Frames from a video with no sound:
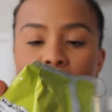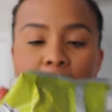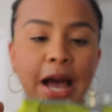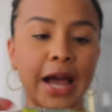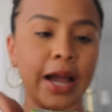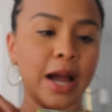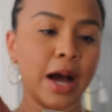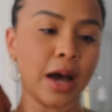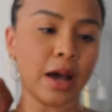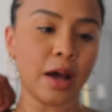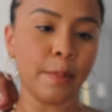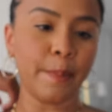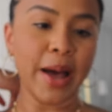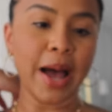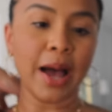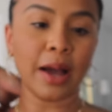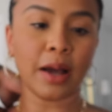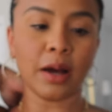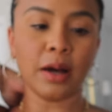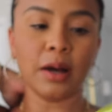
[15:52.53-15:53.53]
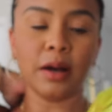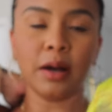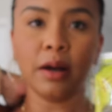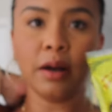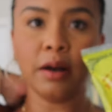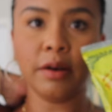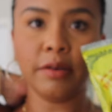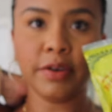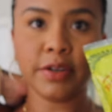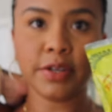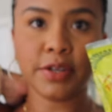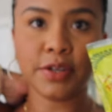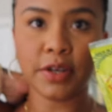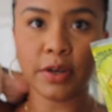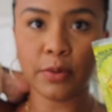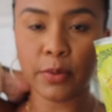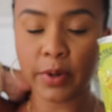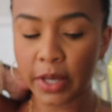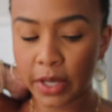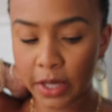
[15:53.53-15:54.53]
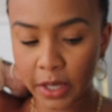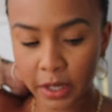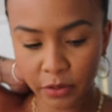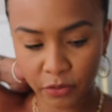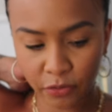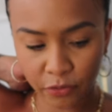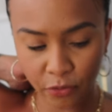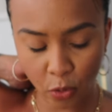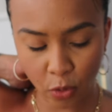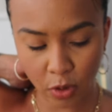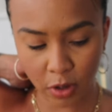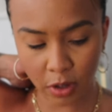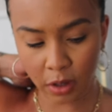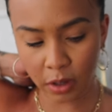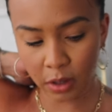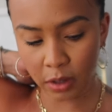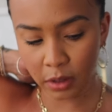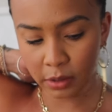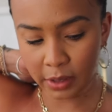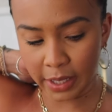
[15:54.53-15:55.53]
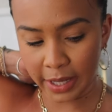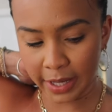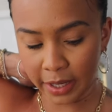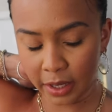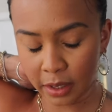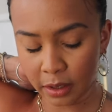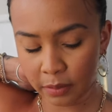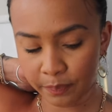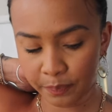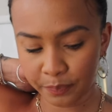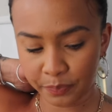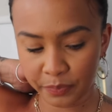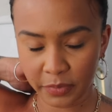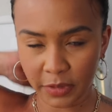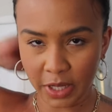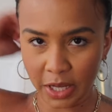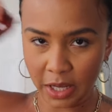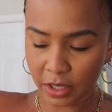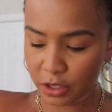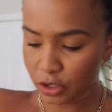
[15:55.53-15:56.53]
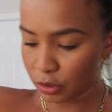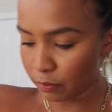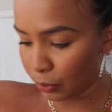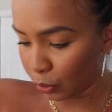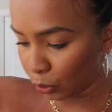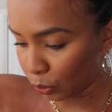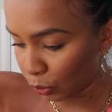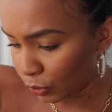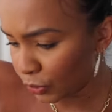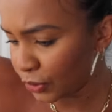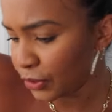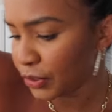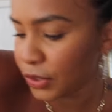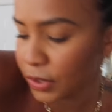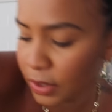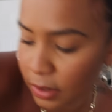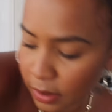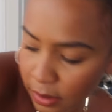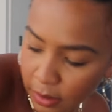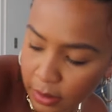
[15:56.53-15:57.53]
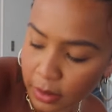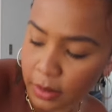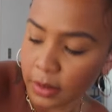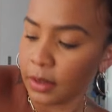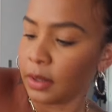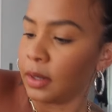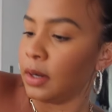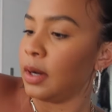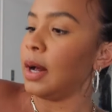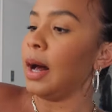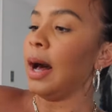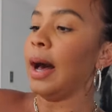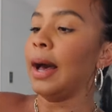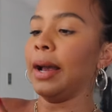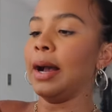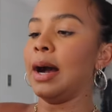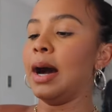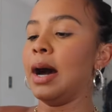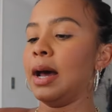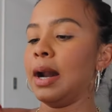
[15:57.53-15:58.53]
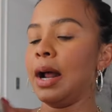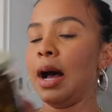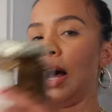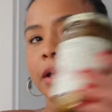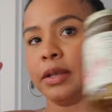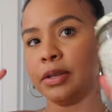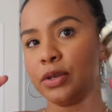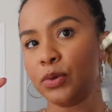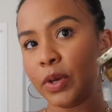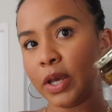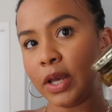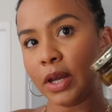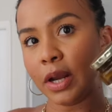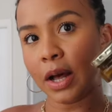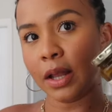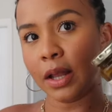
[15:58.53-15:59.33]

I got a pack of seaweed for like Asian bowls. I got hot and sweet